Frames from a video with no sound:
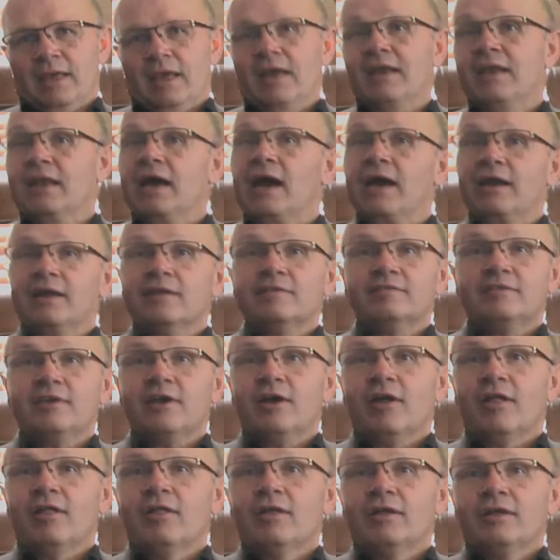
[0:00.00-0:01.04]
and not
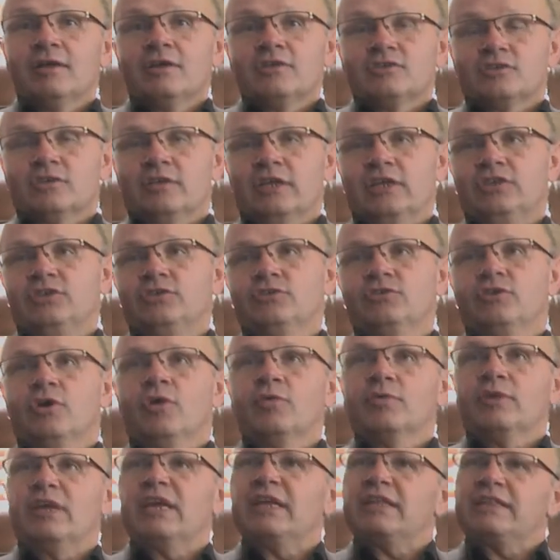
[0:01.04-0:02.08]
until, so that you
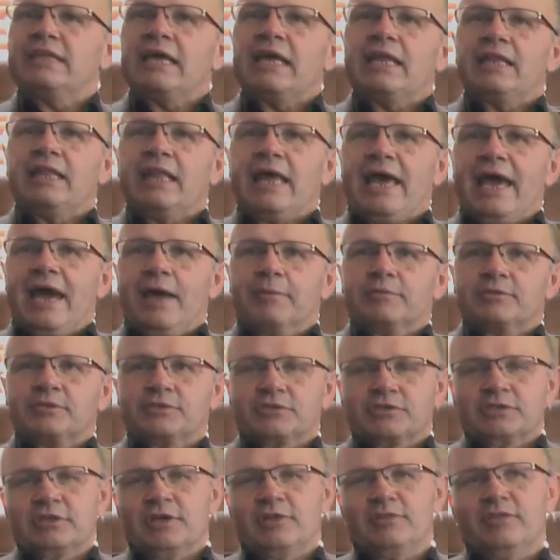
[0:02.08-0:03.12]
don't get that lapse.
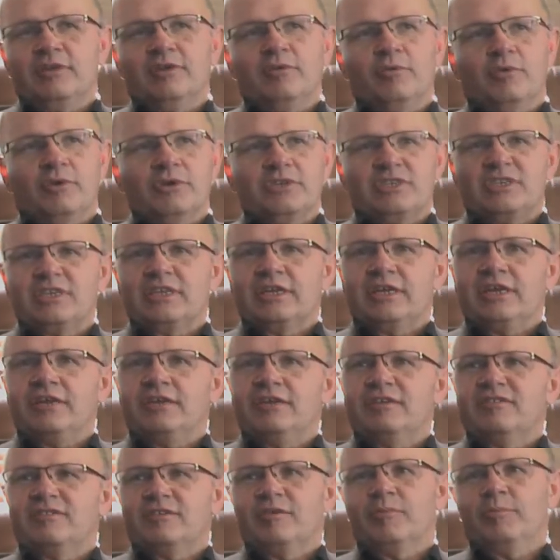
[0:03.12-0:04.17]
There's nothing worse than
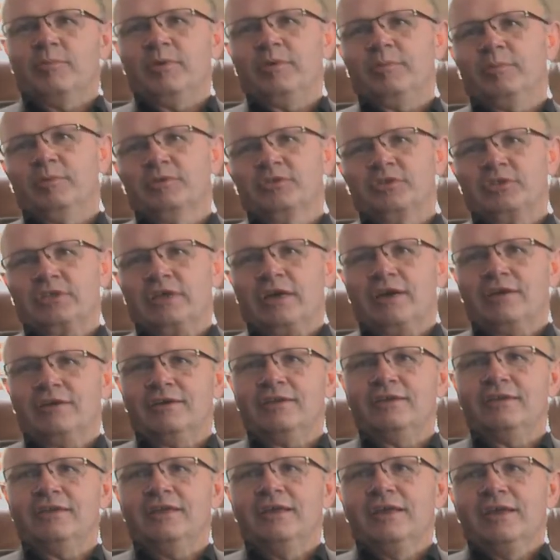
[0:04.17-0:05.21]
getting some people
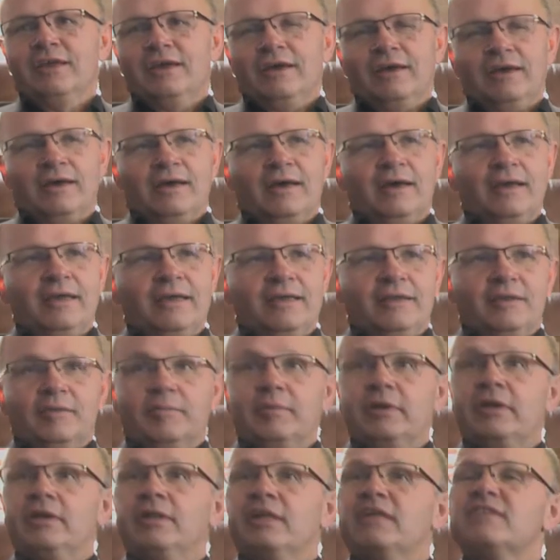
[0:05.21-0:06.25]
started in the
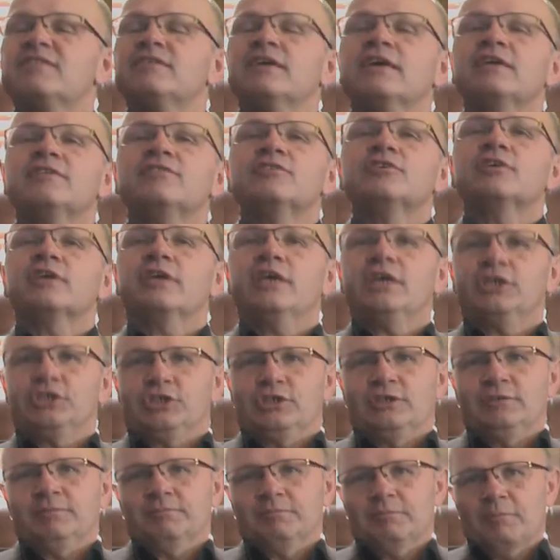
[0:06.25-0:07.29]
middle. Let's say it's your
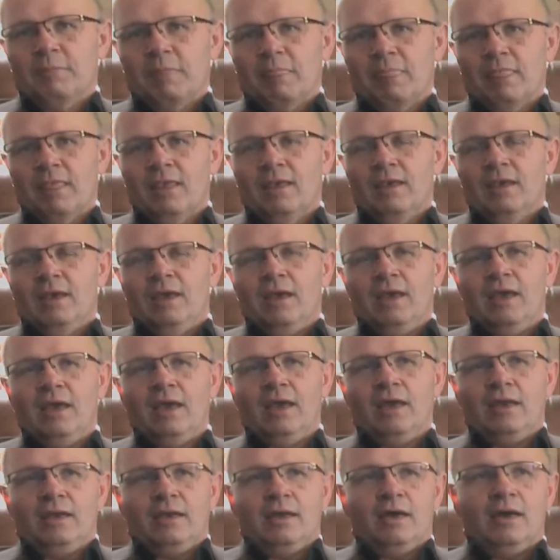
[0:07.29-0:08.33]
kitchen,
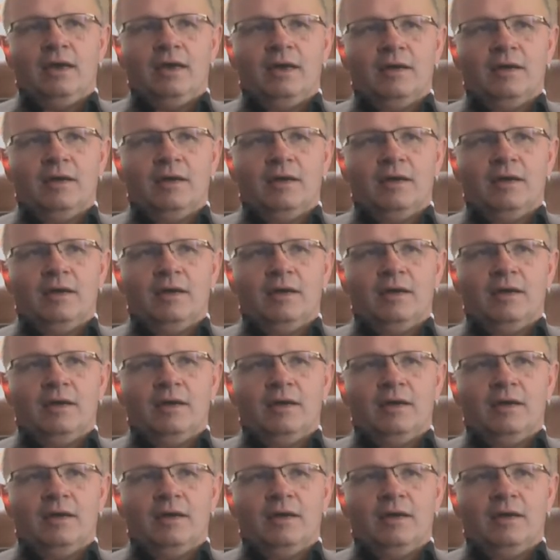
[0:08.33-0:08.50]
and